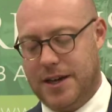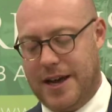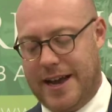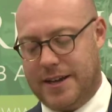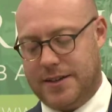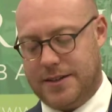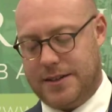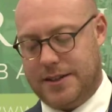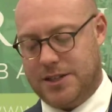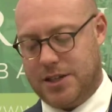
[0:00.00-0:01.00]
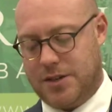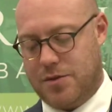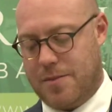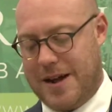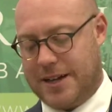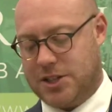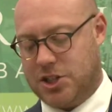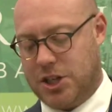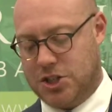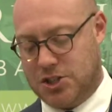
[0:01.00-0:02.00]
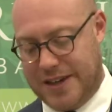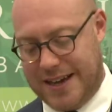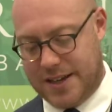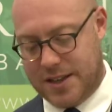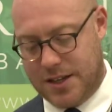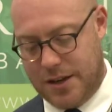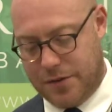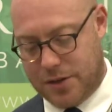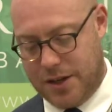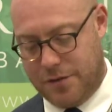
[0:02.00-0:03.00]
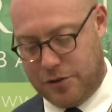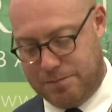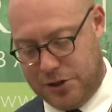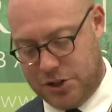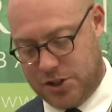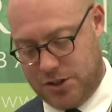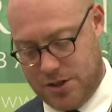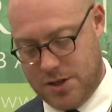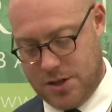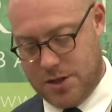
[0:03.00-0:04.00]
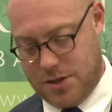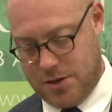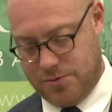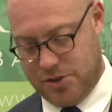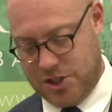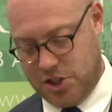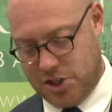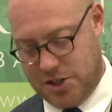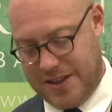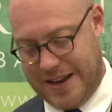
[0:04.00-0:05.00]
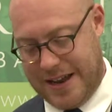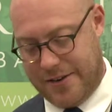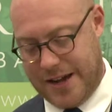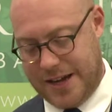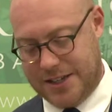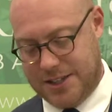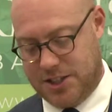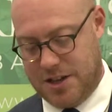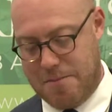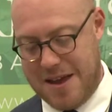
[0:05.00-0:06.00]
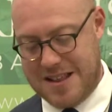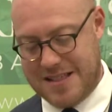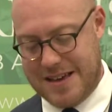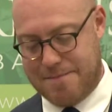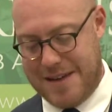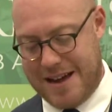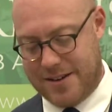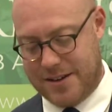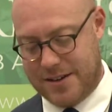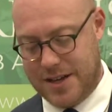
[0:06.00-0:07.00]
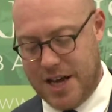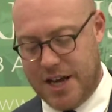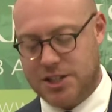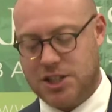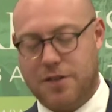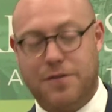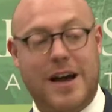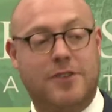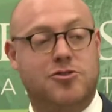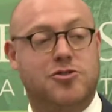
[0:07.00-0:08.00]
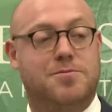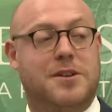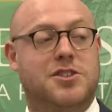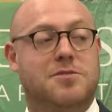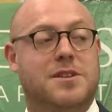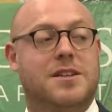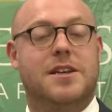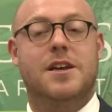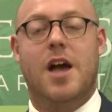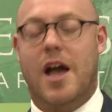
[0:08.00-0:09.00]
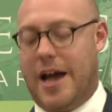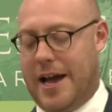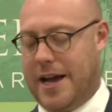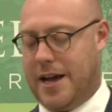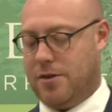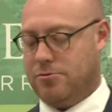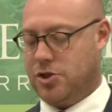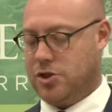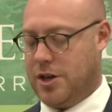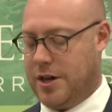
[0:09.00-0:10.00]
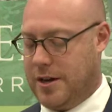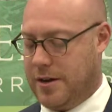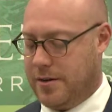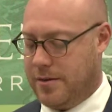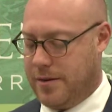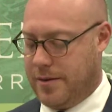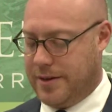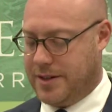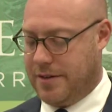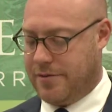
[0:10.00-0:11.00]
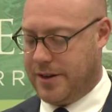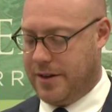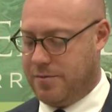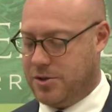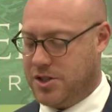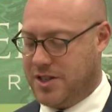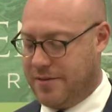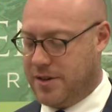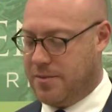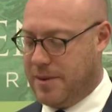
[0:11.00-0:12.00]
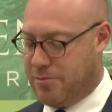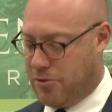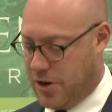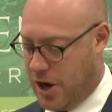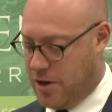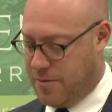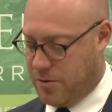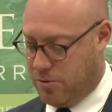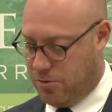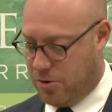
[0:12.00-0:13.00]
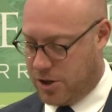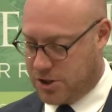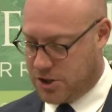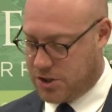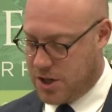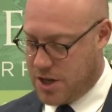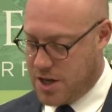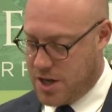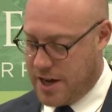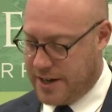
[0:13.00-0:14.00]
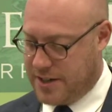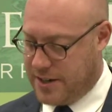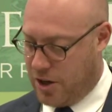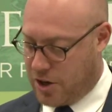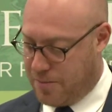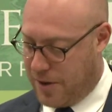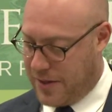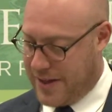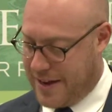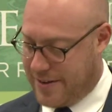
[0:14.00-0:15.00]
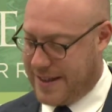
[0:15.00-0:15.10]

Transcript: And His Honour remarks, so stated, the difficulty for a person who was injured in that area is immediately apparent, insofar as responsibility was endeavoured to be brought home on Woolworths. It didn't occupy the area,